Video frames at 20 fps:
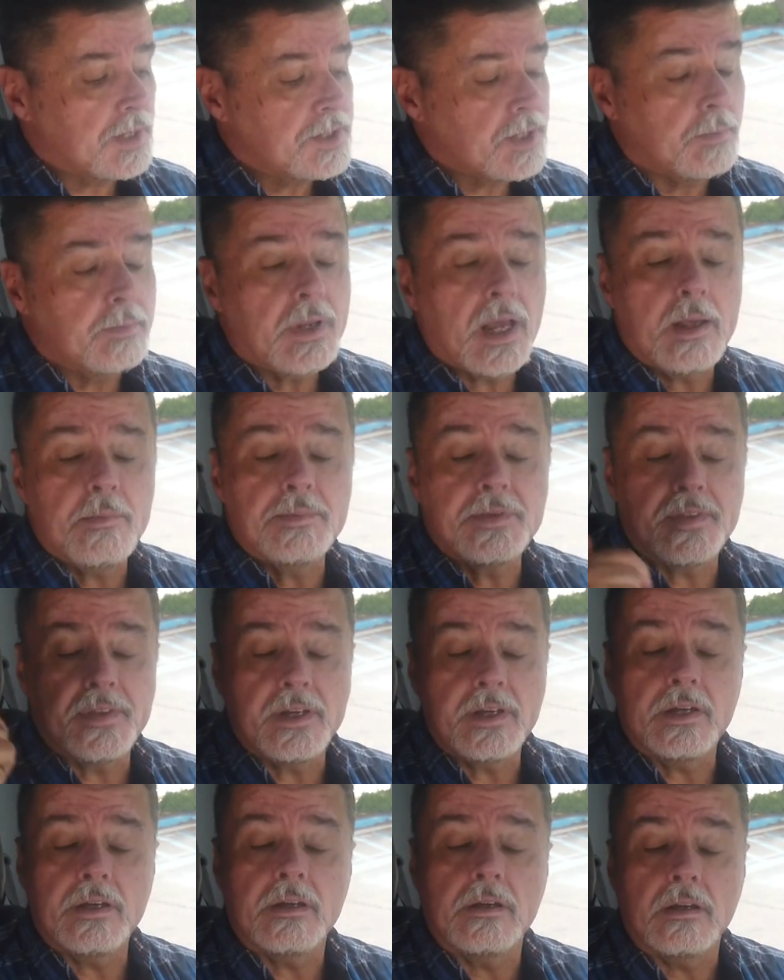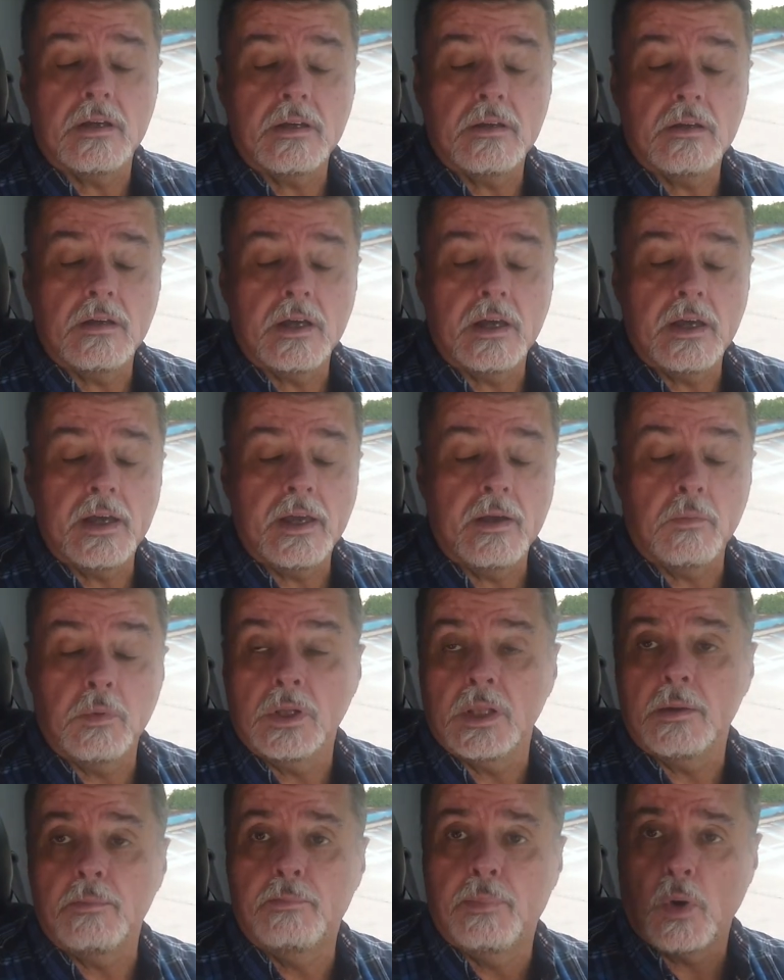sometimes it
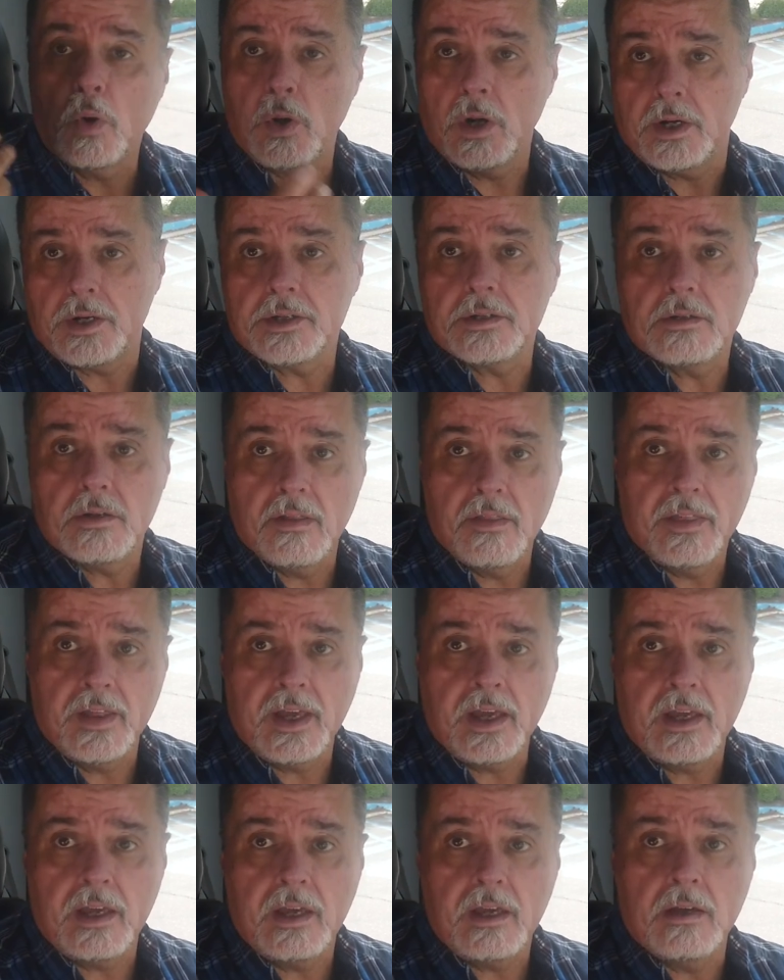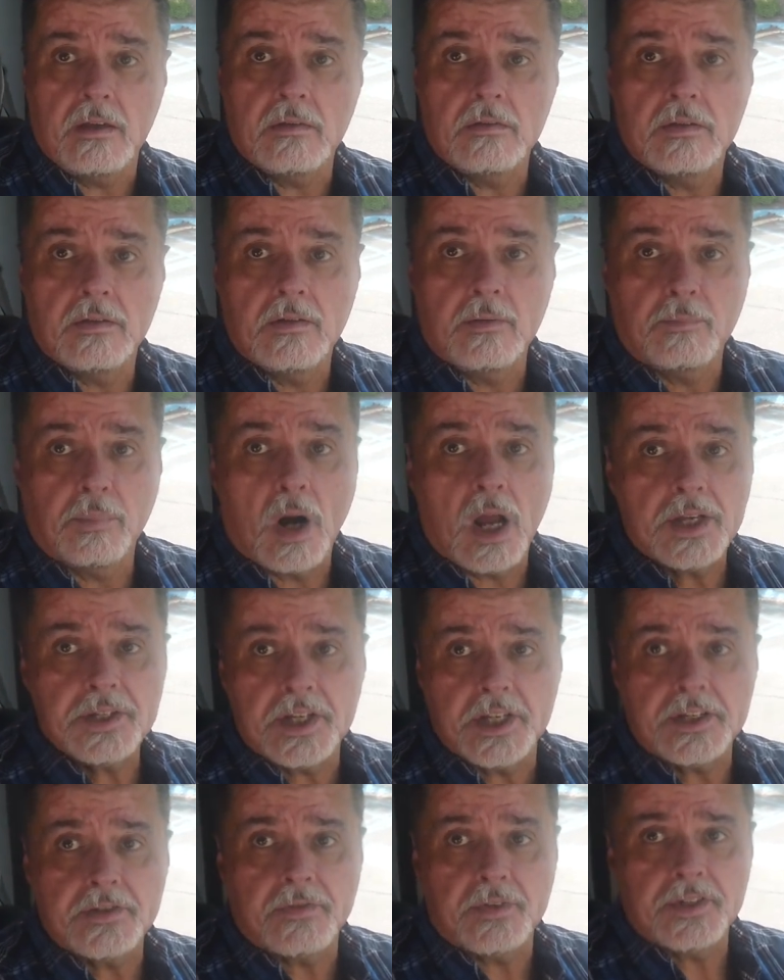will abort the
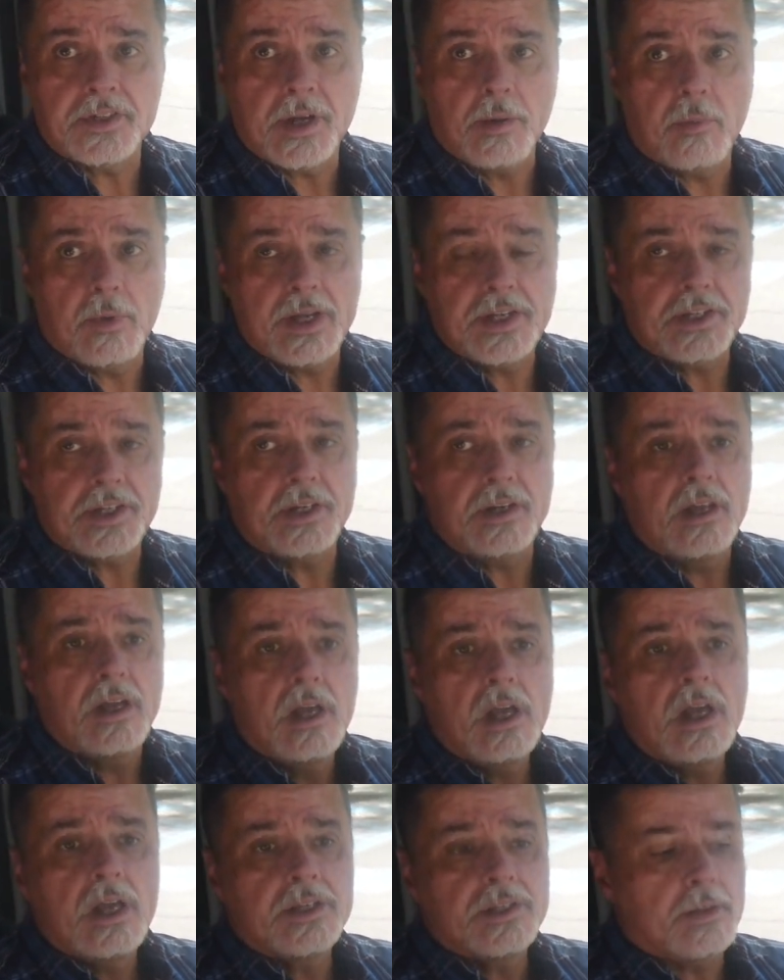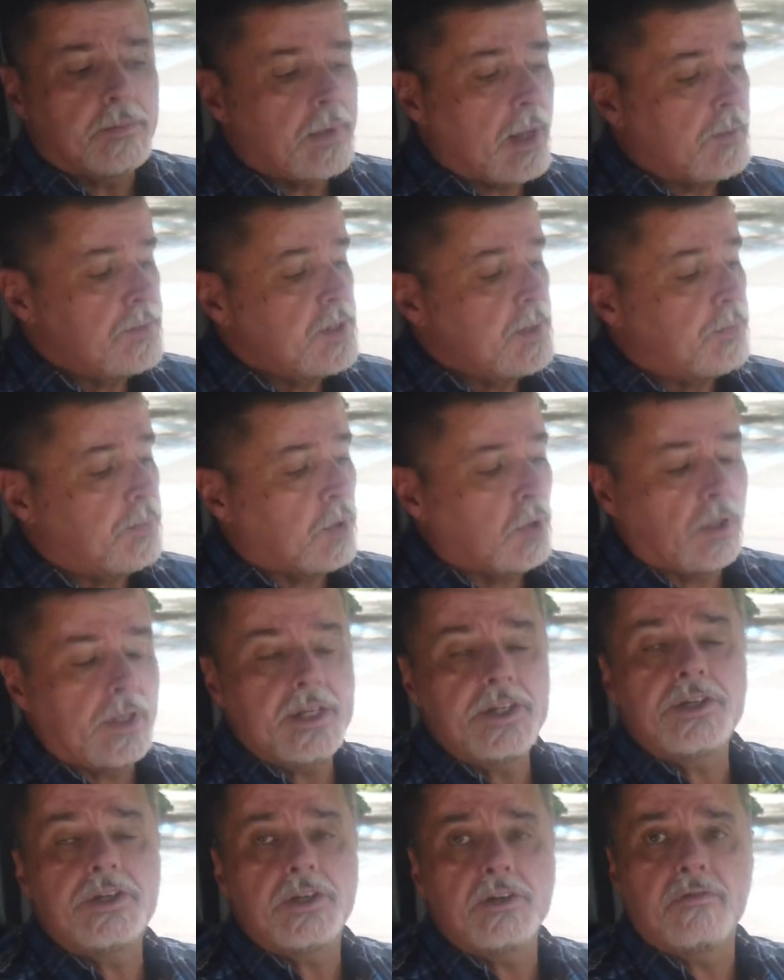process for some reason. Sometimes you pull
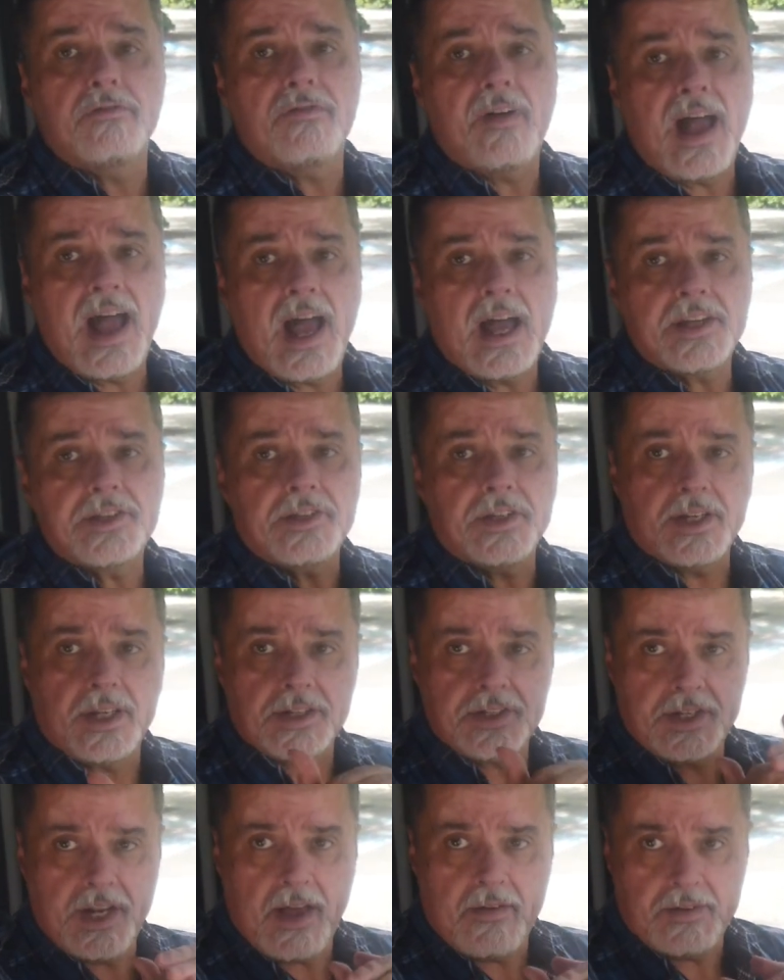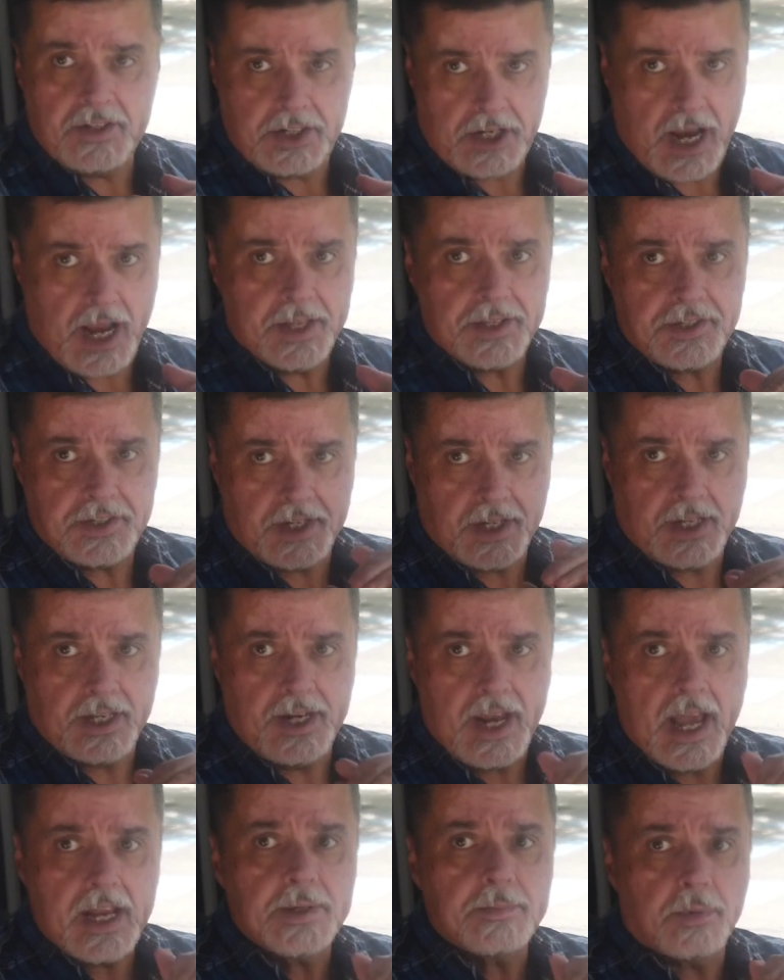in too fast, it doesn't have a chance to
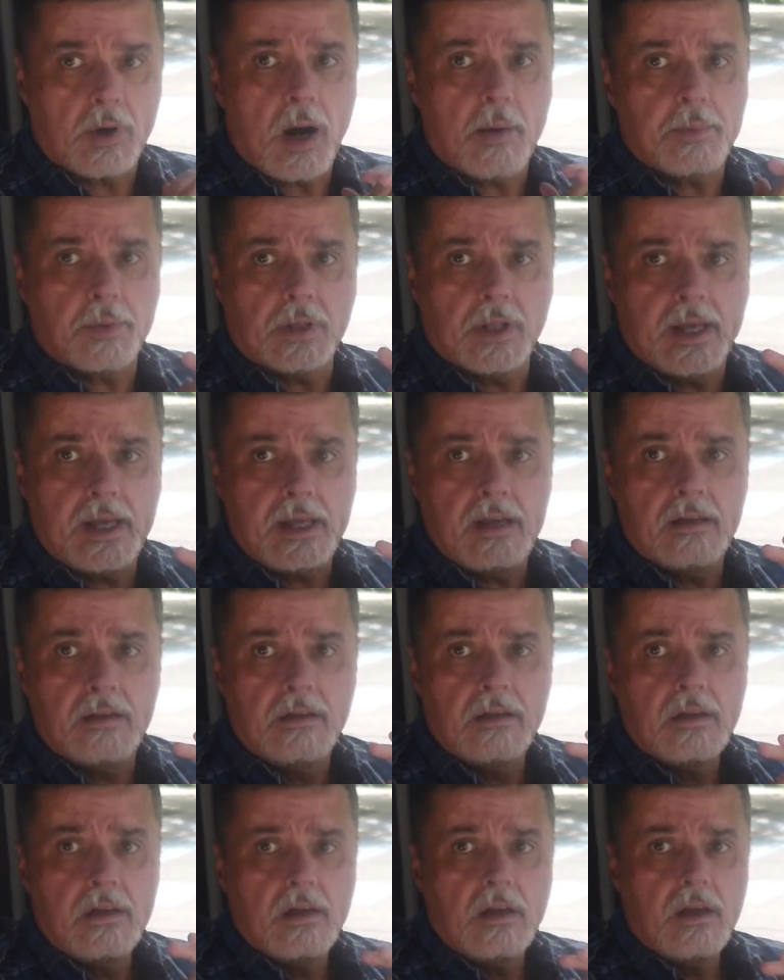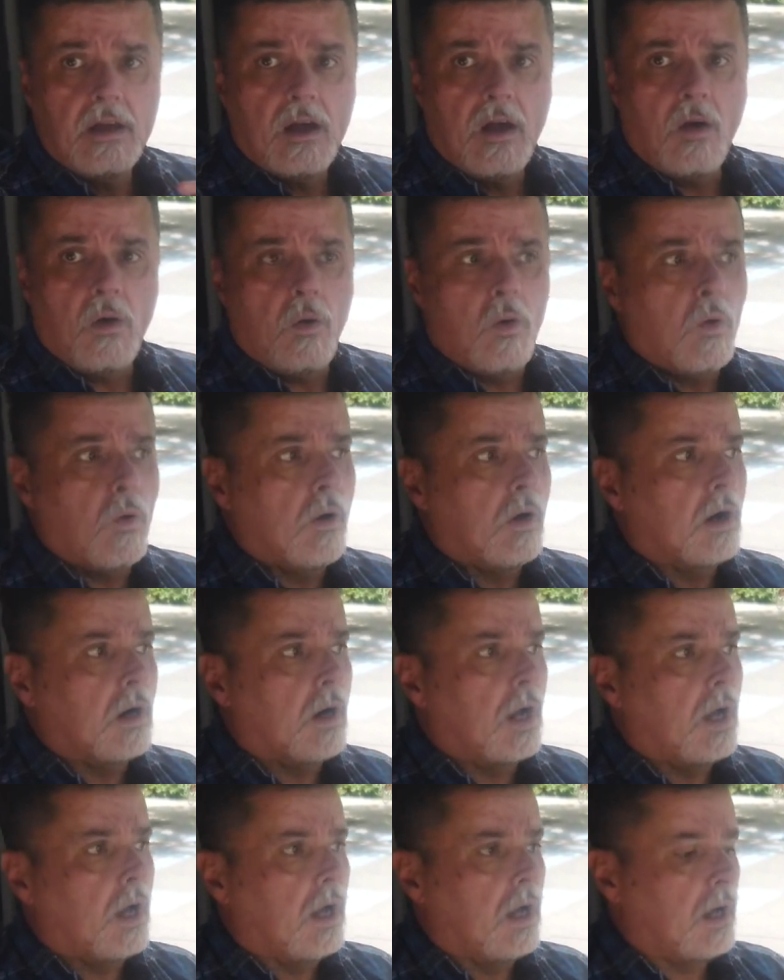connect properly,
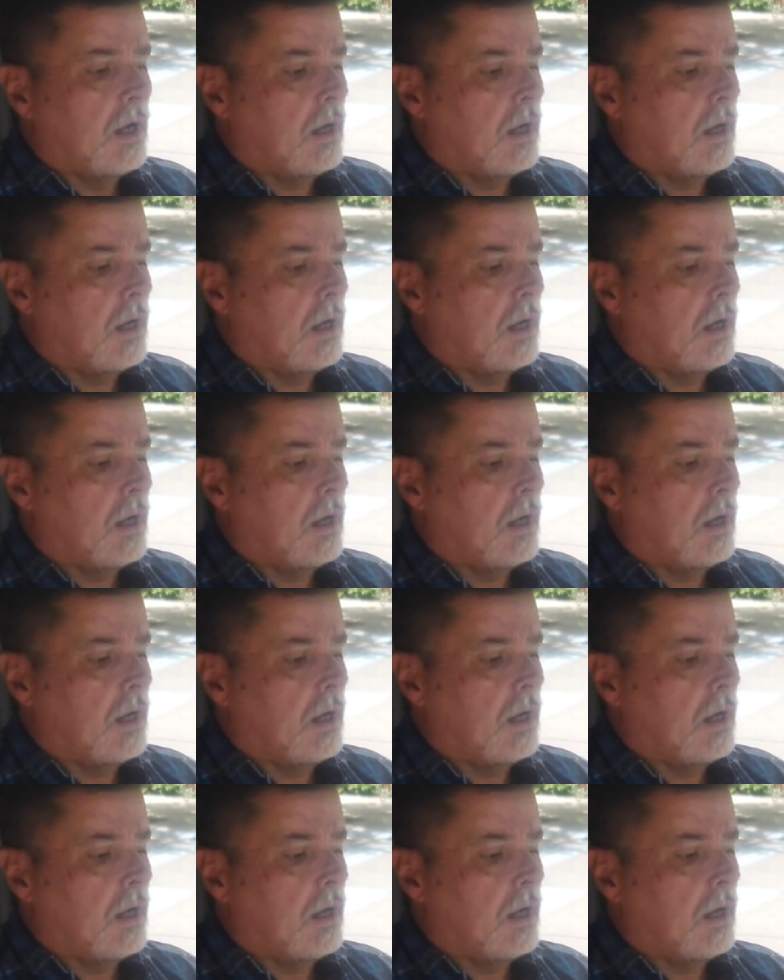or